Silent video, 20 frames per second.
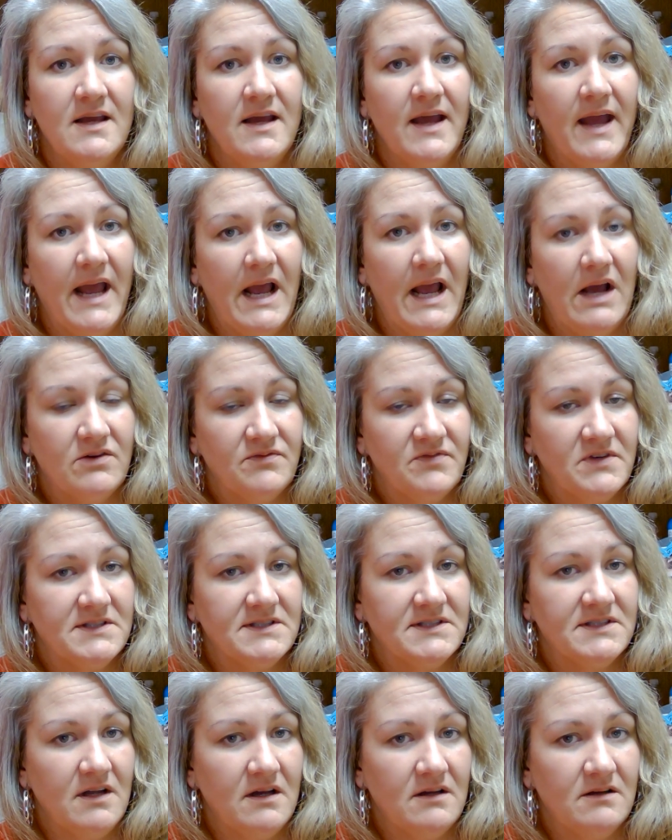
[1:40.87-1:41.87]
However,
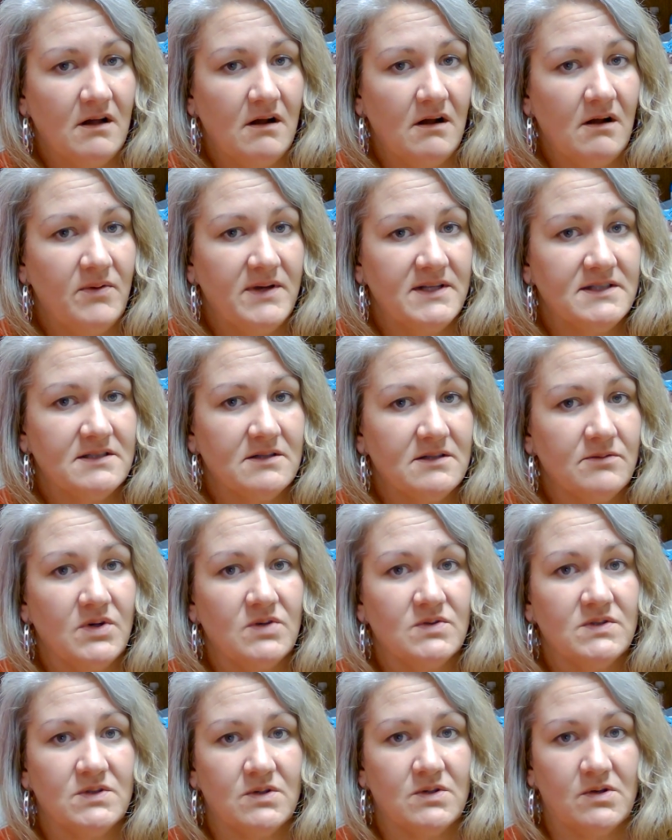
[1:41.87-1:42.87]
it's not always the most
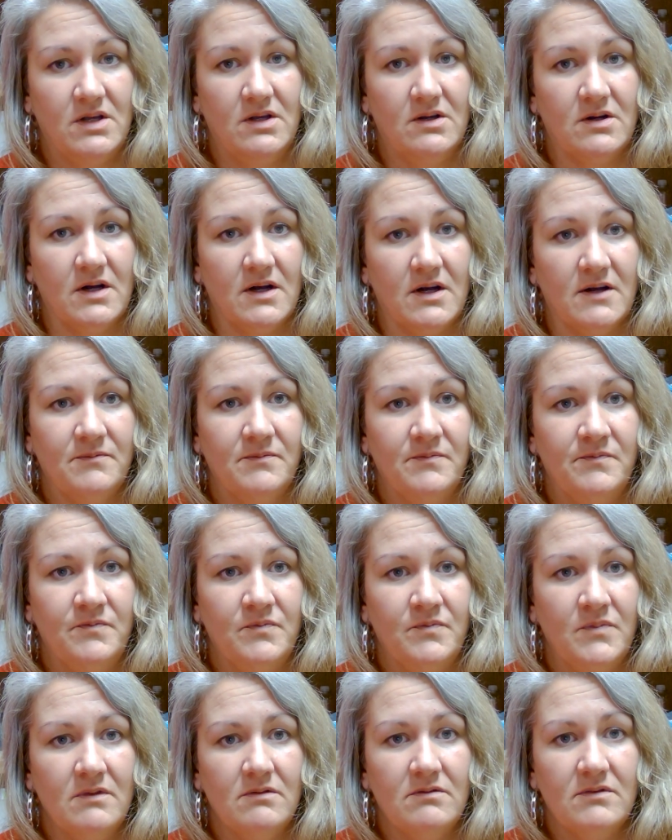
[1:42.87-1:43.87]
secure.
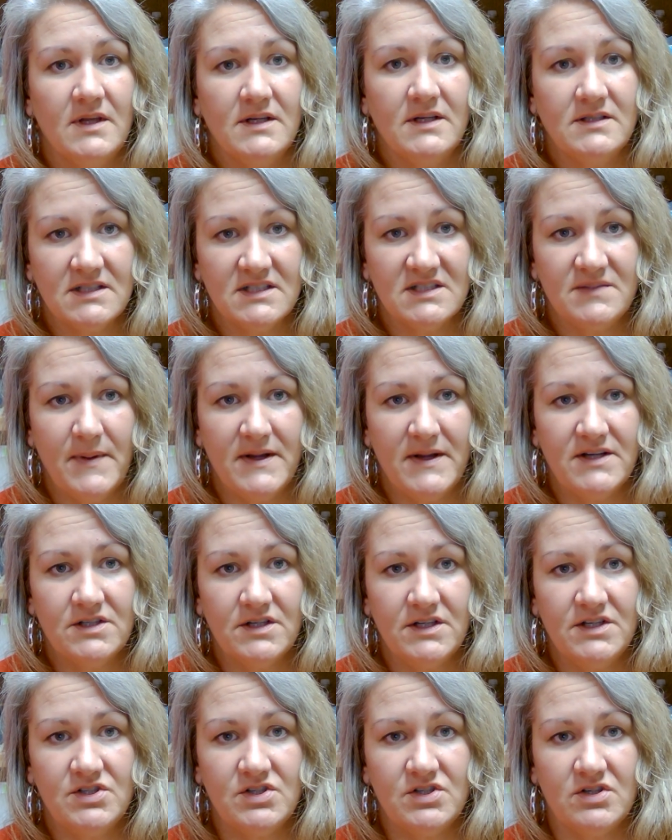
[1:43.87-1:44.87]
That's
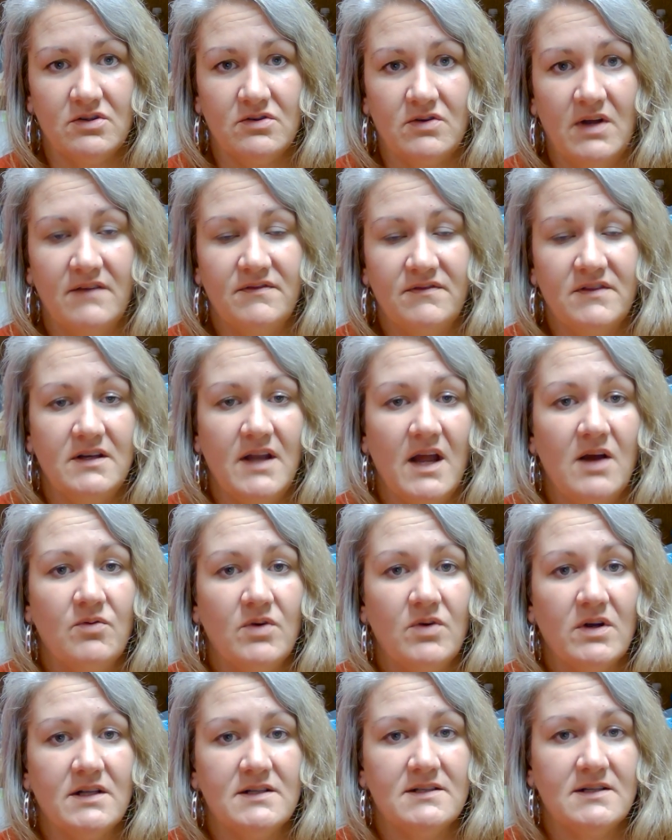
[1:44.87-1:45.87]
especially true if the
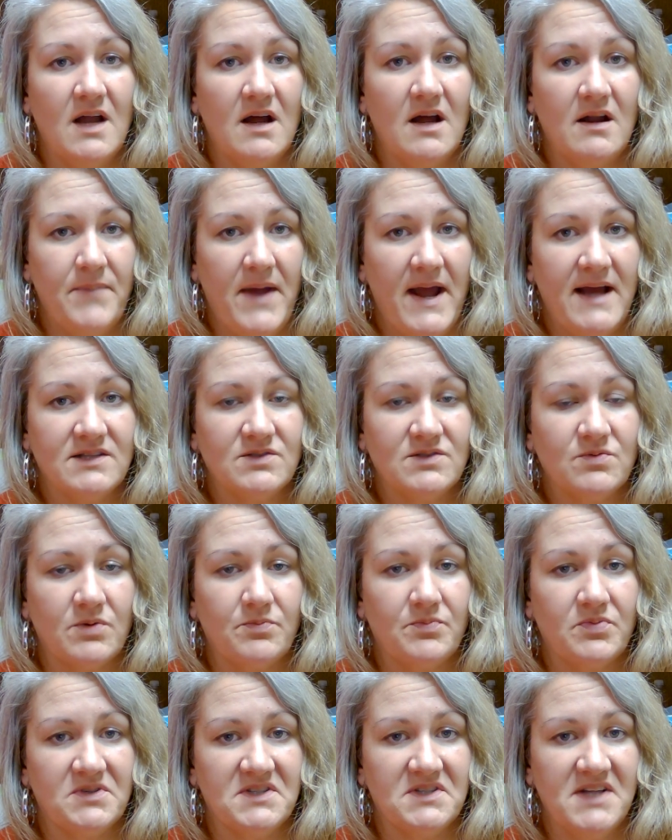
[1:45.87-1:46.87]
network is not password
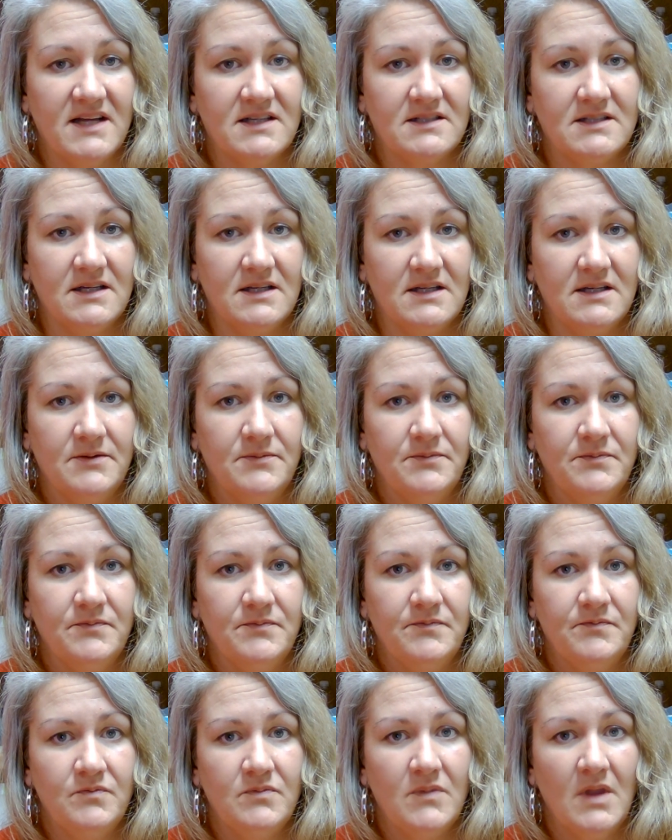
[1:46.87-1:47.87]
protected.
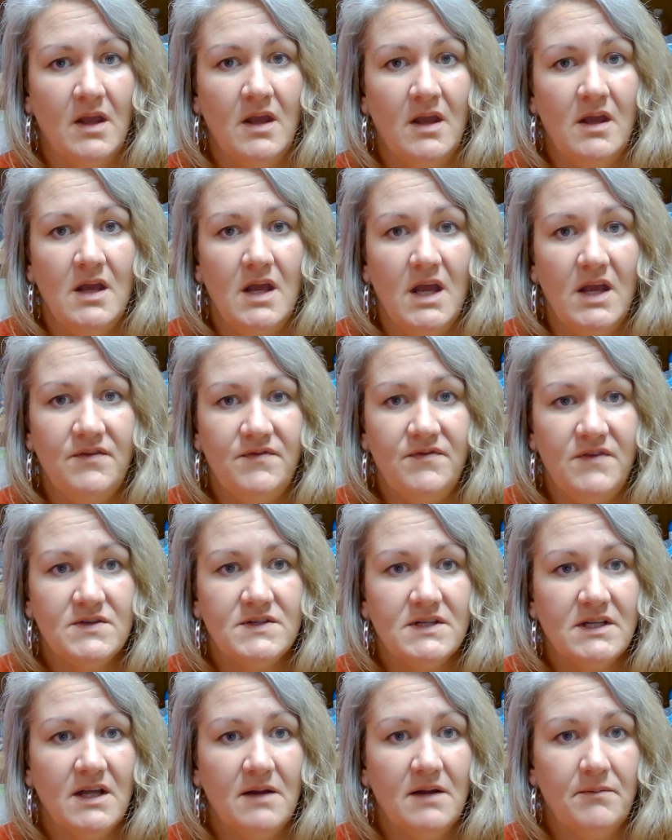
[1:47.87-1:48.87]
If
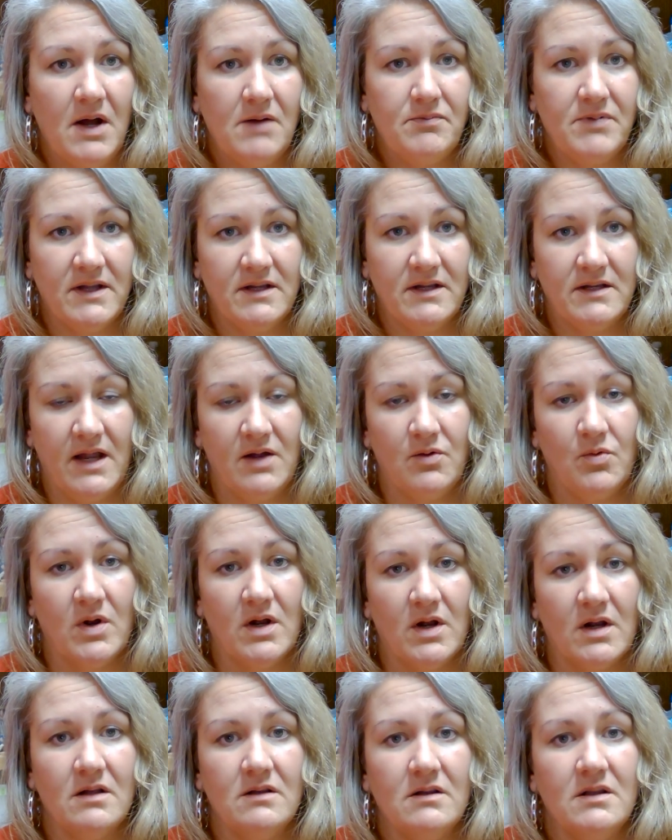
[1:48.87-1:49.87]
using a public
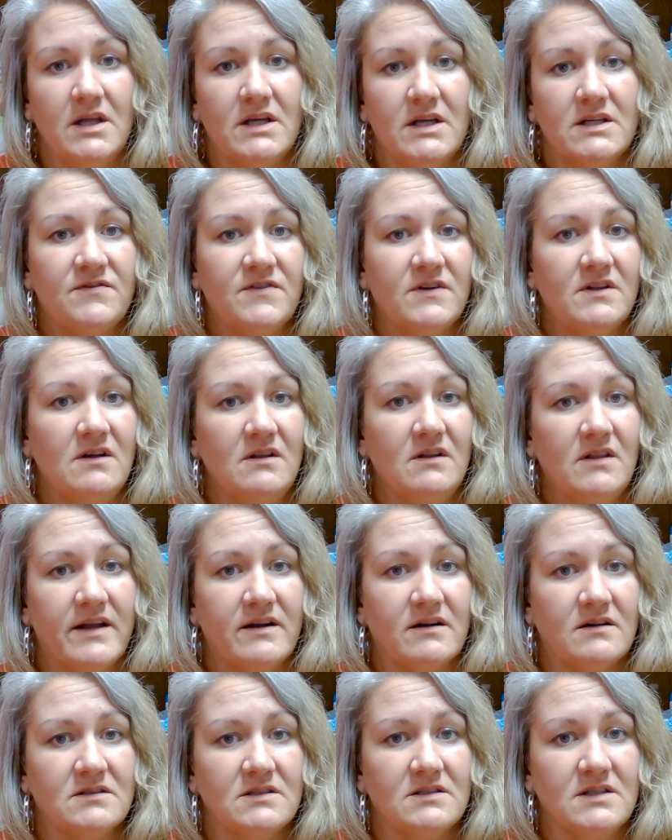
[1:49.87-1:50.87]
network, look for the
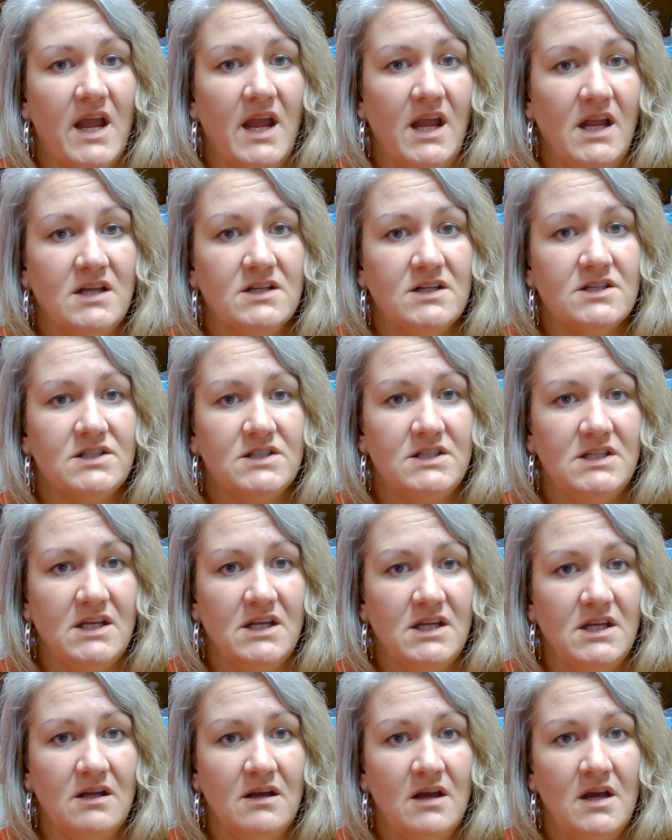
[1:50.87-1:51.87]
letters HTTPS